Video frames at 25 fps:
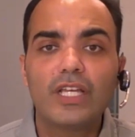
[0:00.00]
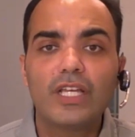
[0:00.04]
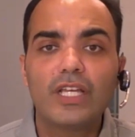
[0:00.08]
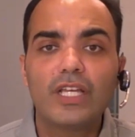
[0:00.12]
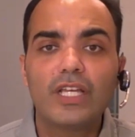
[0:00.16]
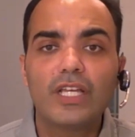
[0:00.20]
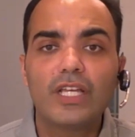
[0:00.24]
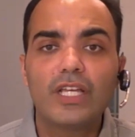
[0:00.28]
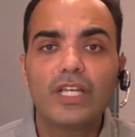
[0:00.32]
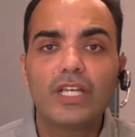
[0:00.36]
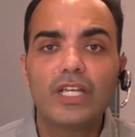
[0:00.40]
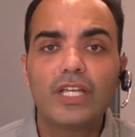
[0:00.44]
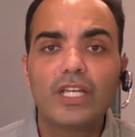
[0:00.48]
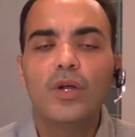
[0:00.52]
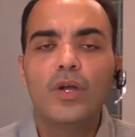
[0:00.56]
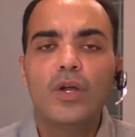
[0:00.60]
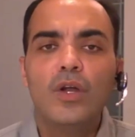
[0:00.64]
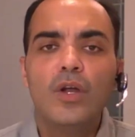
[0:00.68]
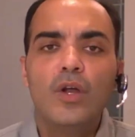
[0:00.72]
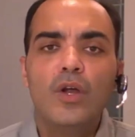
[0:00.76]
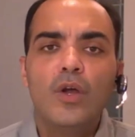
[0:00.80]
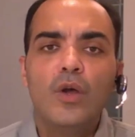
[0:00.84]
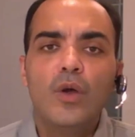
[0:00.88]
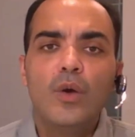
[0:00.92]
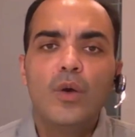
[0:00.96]
do
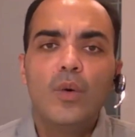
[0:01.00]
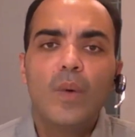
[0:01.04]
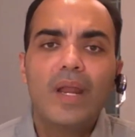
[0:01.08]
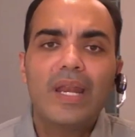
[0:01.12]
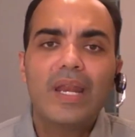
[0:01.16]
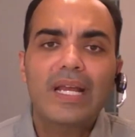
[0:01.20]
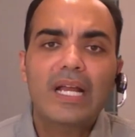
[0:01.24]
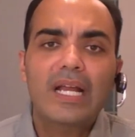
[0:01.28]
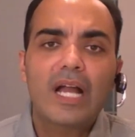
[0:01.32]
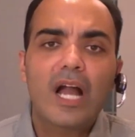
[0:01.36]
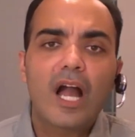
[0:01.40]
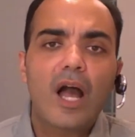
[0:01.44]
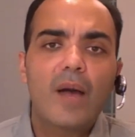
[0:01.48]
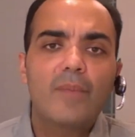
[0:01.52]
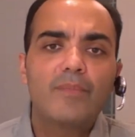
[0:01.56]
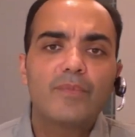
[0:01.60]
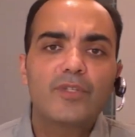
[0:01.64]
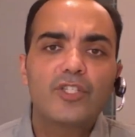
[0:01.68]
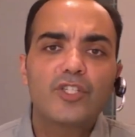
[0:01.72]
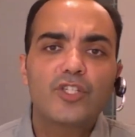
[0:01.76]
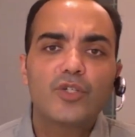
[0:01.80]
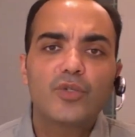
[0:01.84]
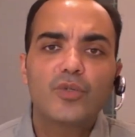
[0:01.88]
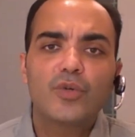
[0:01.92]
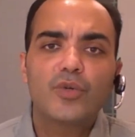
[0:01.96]
when it comes
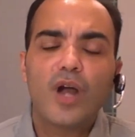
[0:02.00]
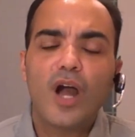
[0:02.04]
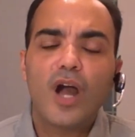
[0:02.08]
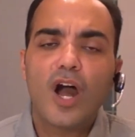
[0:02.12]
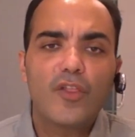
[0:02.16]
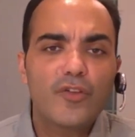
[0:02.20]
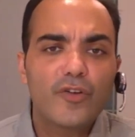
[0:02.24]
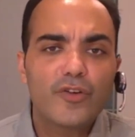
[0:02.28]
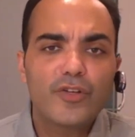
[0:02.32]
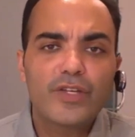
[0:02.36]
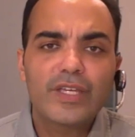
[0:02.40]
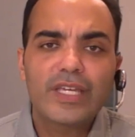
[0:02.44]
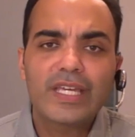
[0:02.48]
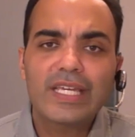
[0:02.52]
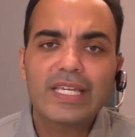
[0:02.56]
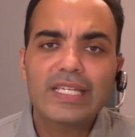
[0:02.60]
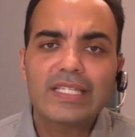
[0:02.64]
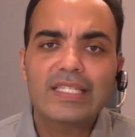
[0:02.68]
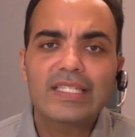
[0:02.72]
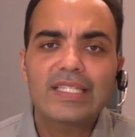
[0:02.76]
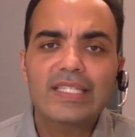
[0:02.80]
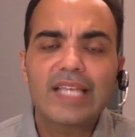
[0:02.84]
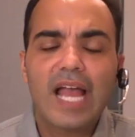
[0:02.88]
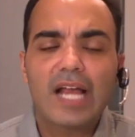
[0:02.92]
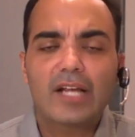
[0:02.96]
to other key
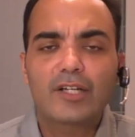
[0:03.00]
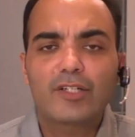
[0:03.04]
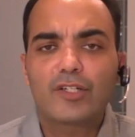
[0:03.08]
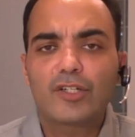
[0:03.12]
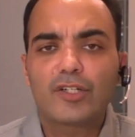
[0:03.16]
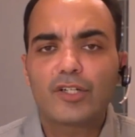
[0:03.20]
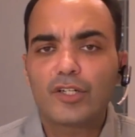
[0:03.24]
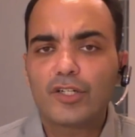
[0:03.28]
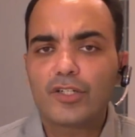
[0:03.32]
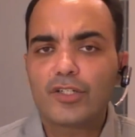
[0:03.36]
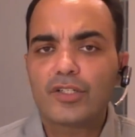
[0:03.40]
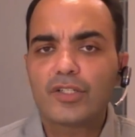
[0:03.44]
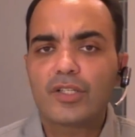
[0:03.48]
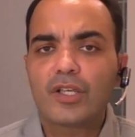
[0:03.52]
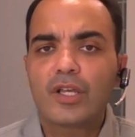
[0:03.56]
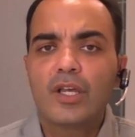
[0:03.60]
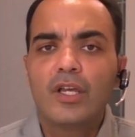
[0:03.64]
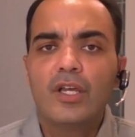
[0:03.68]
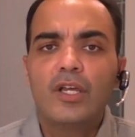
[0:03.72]
sectors,